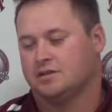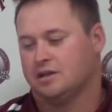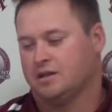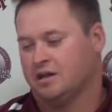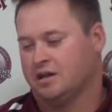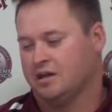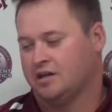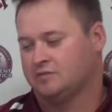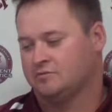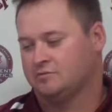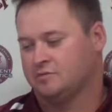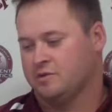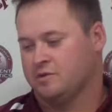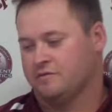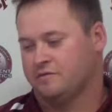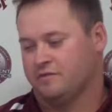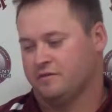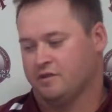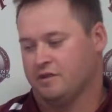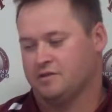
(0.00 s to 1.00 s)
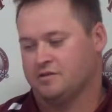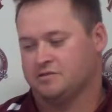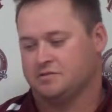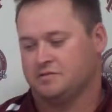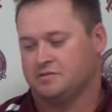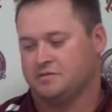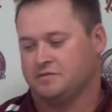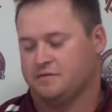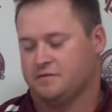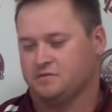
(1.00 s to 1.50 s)
My
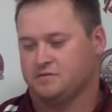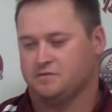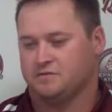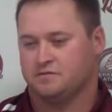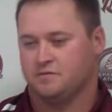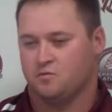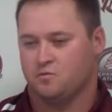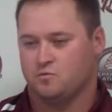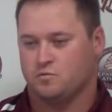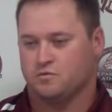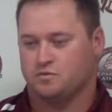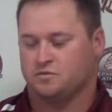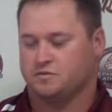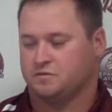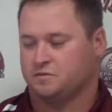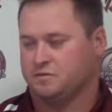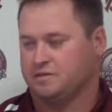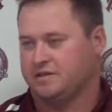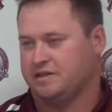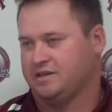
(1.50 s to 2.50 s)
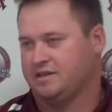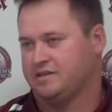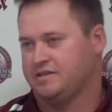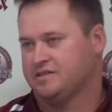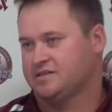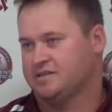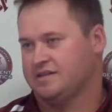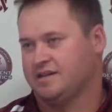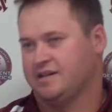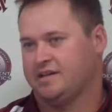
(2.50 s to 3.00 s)
philosophy, first and foremost, from the hitting
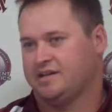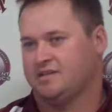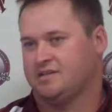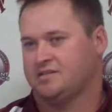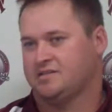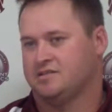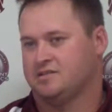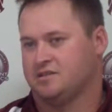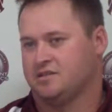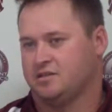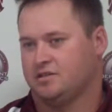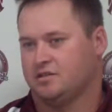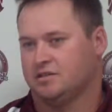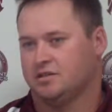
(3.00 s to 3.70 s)
side is